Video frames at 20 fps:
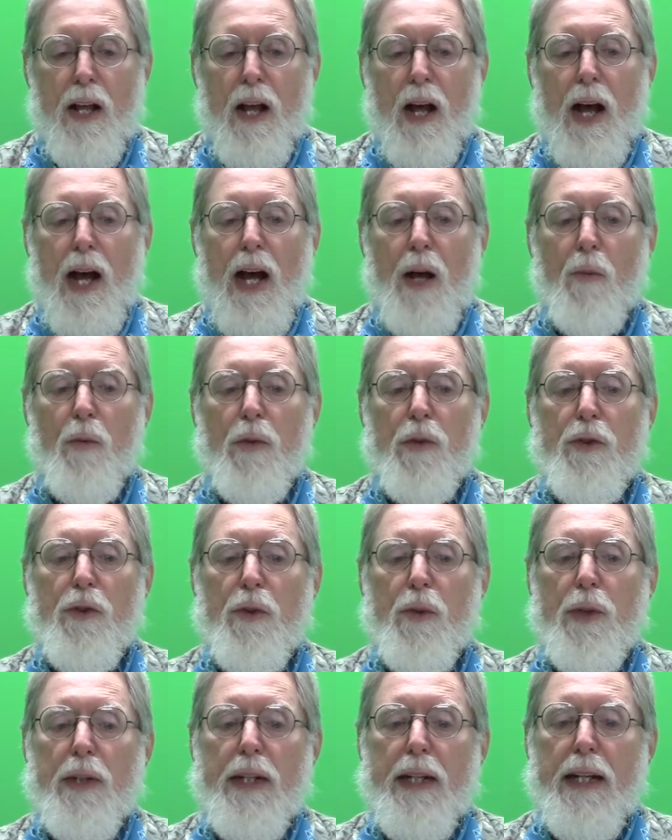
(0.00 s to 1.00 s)
I will
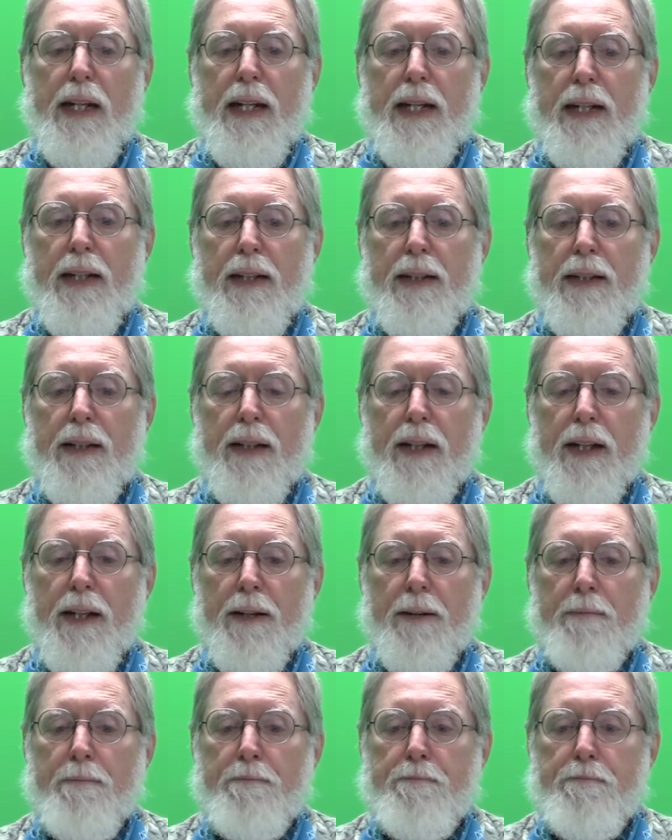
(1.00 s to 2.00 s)
do it
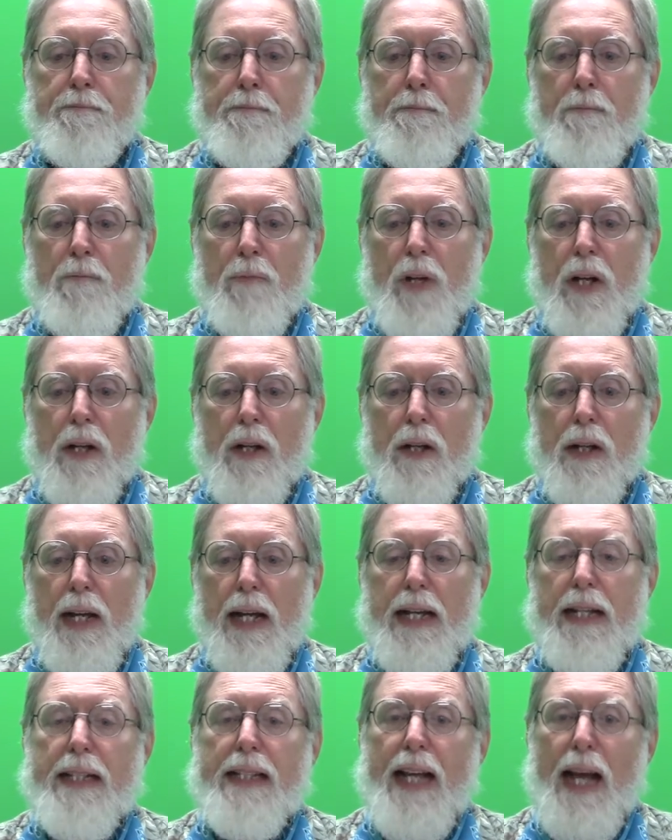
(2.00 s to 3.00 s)
in
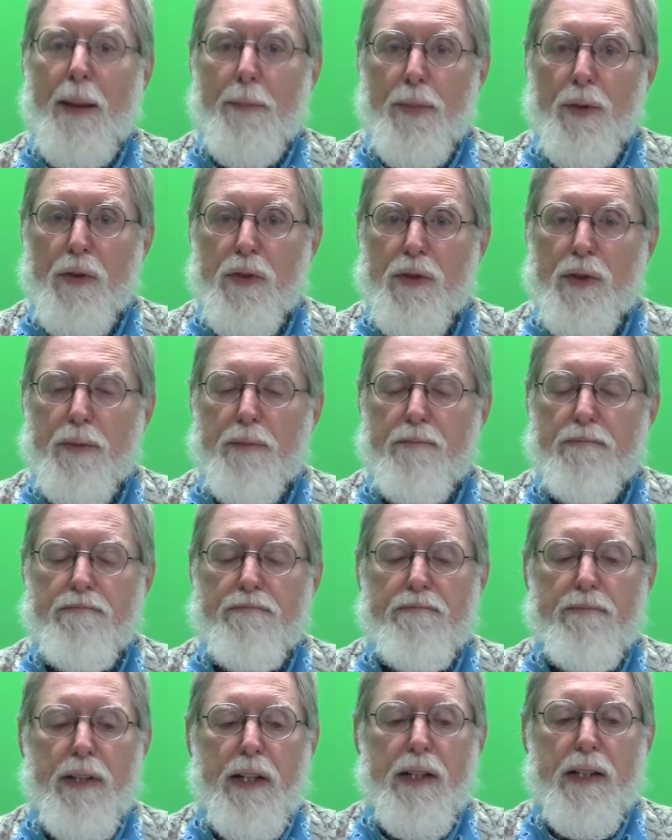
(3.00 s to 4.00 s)
examples,
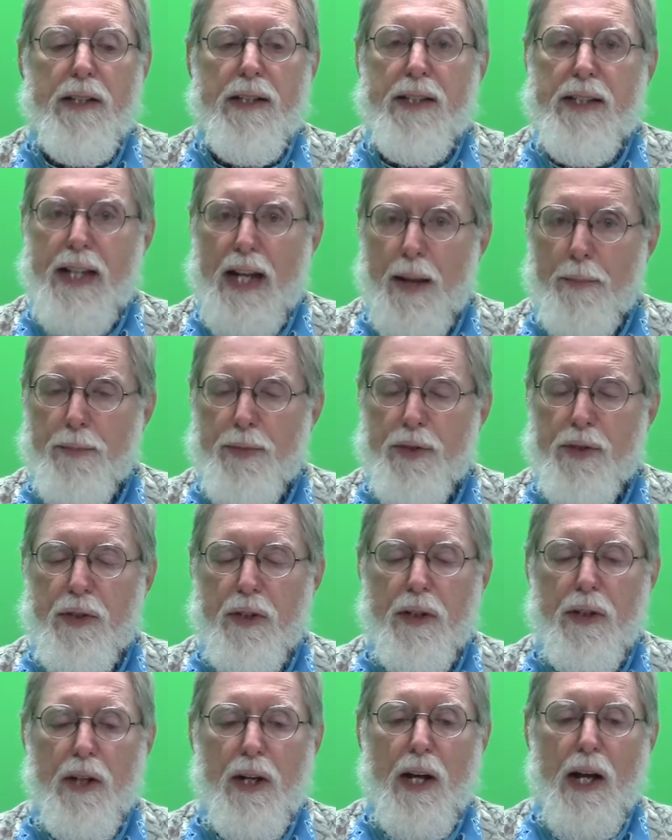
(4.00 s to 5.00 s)
steps.
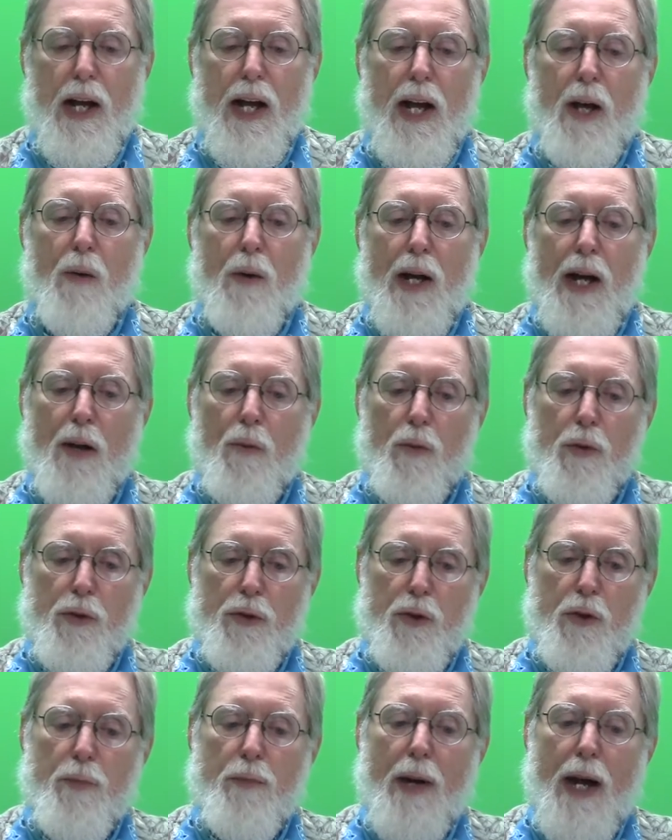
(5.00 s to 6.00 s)
I will
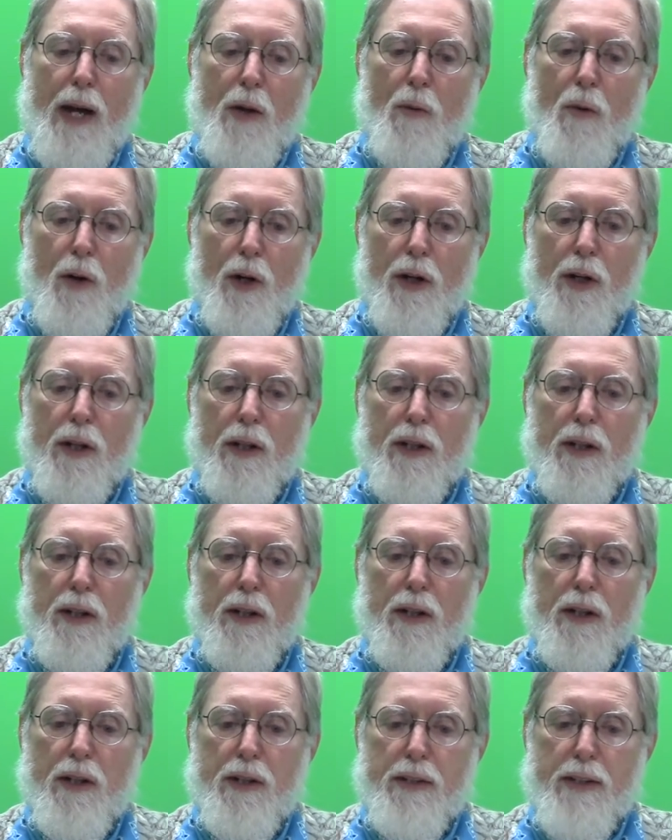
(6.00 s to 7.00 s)
do my work,
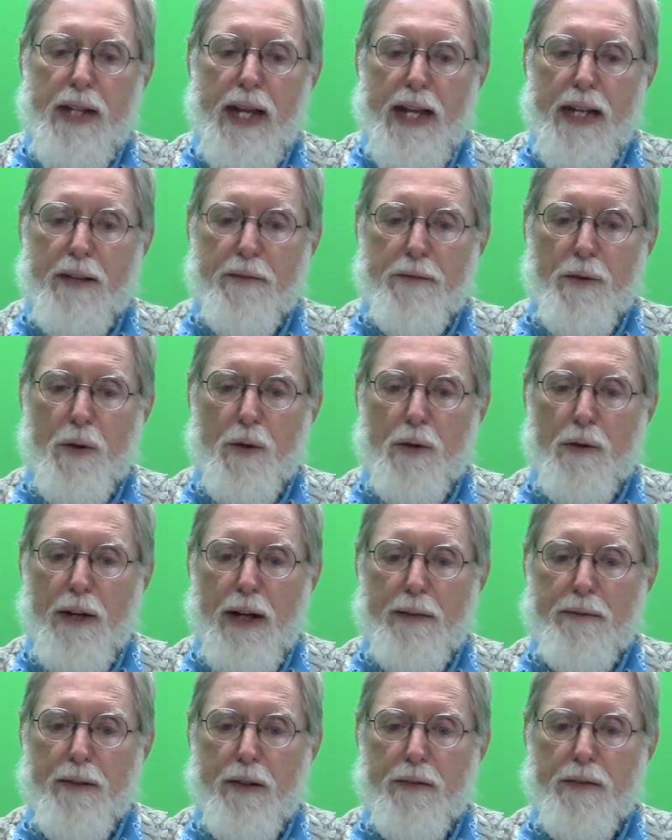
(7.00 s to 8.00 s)
take a
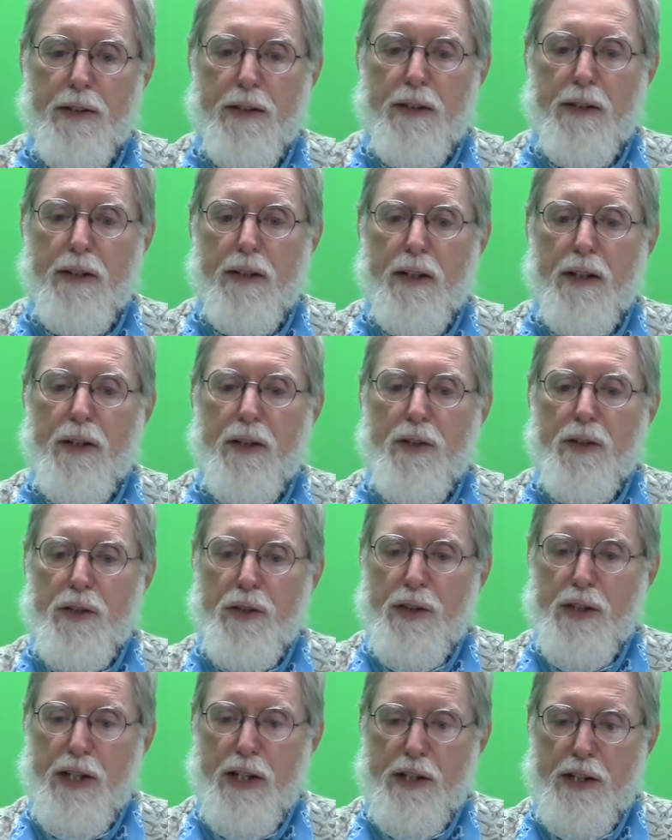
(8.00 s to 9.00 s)
photograph of it,
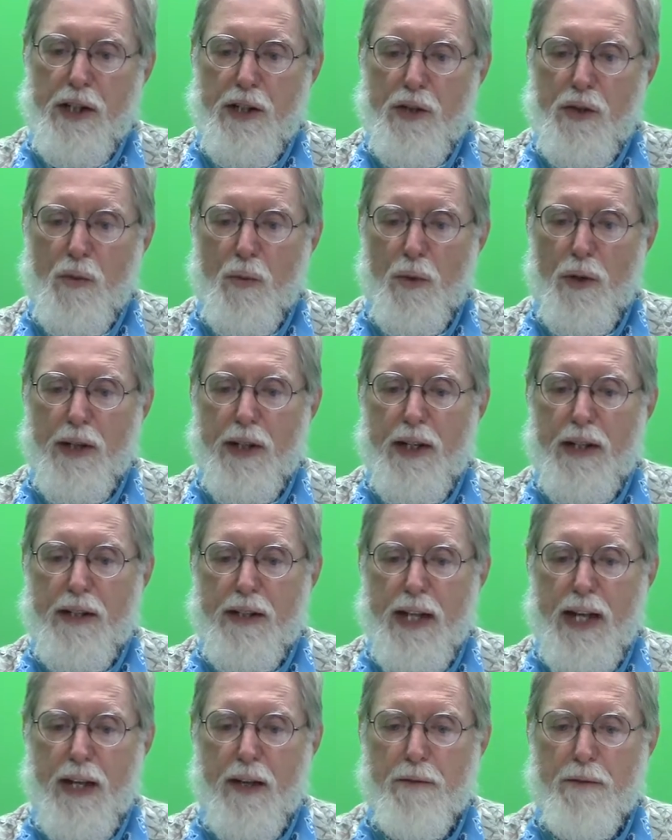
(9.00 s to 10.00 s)
continue working,
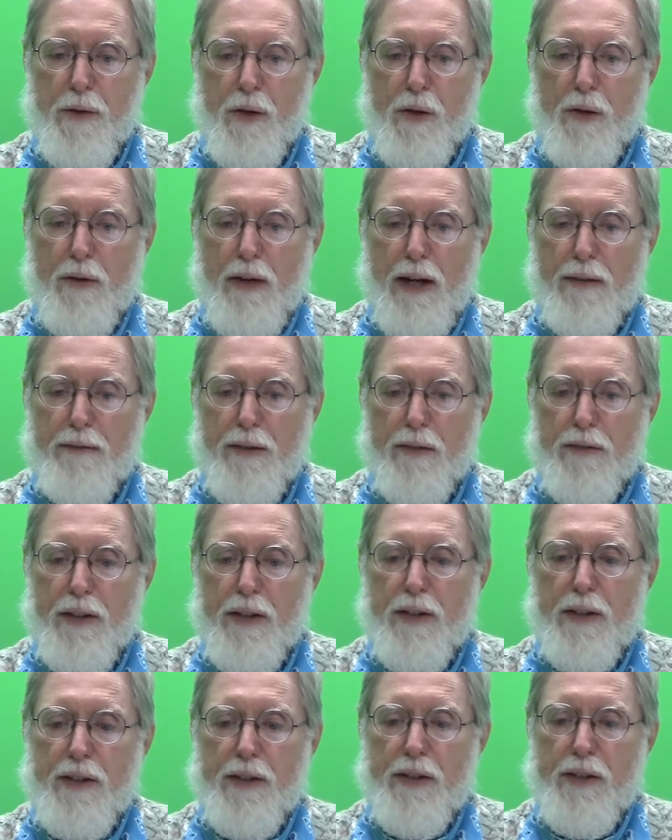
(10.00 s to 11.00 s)
take a photograph of
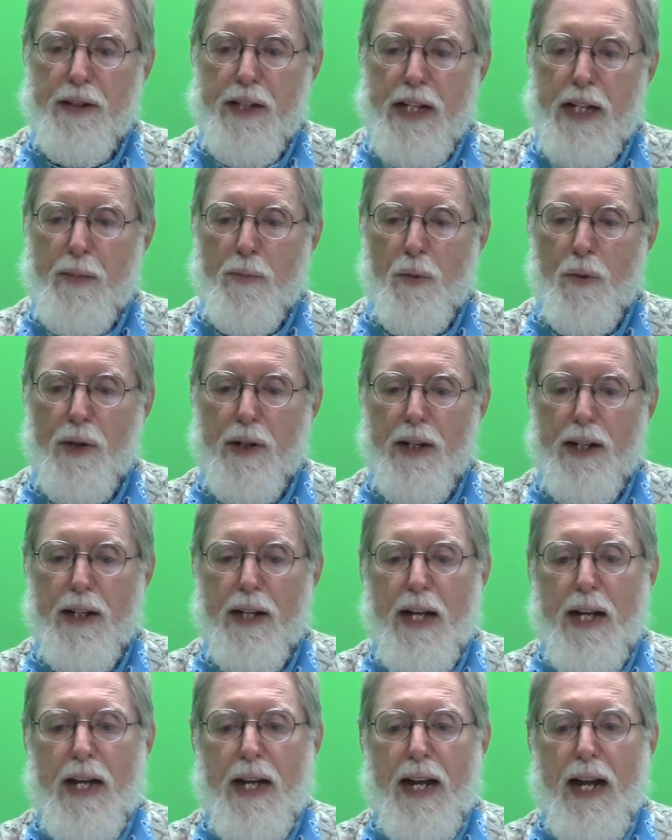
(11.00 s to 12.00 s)
it, keep
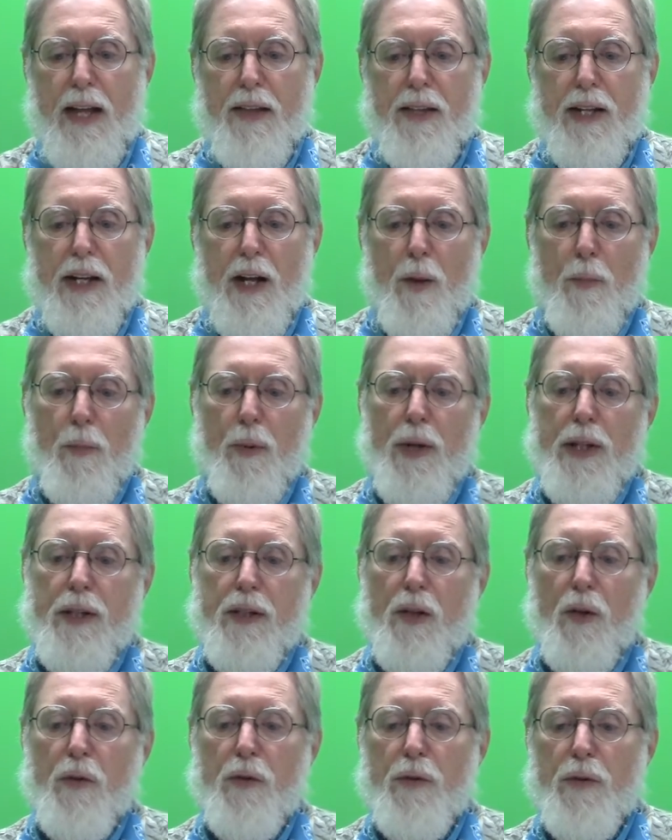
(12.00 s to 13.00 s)
working, and then I'll print
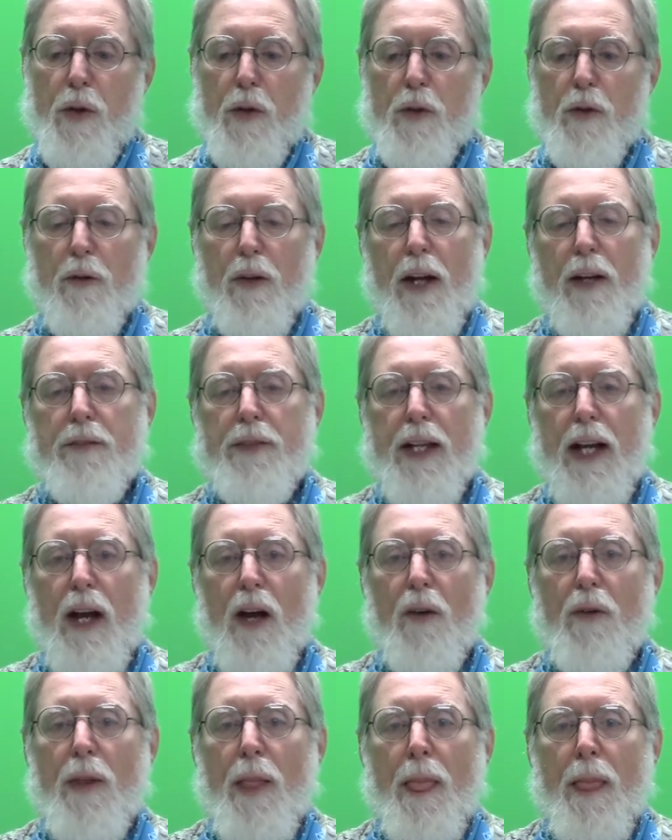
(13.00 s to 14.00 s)
those photographs
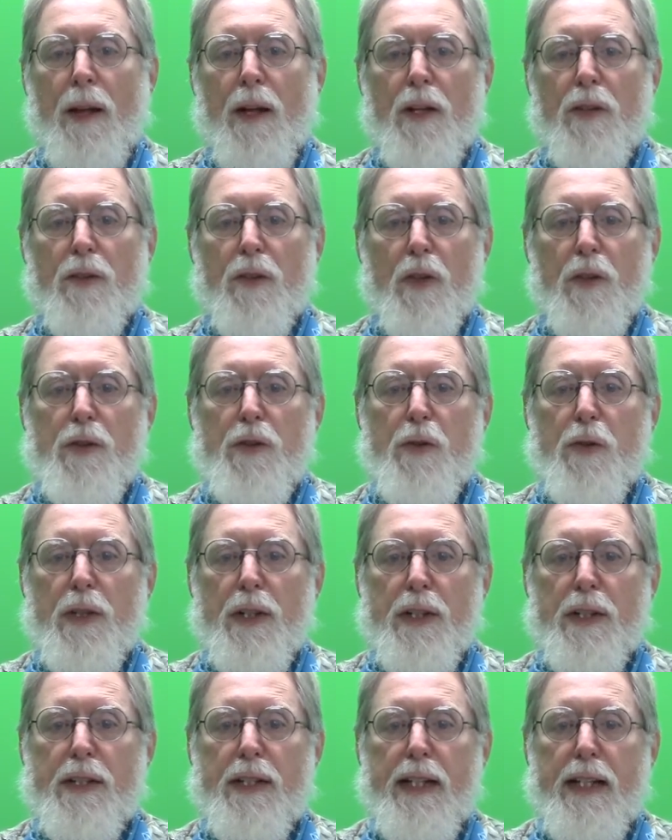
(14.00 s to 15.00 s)
out so that you
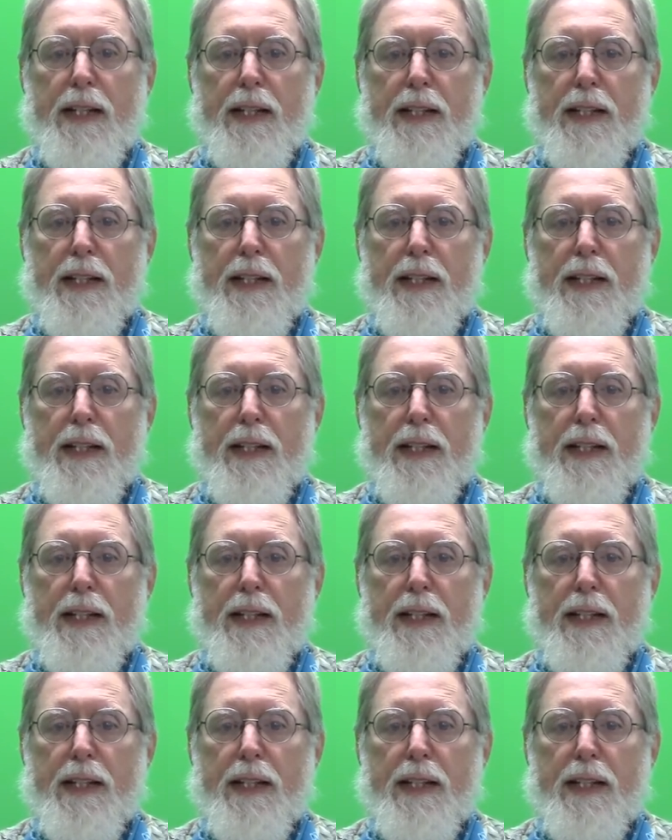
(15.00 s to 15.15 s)
can see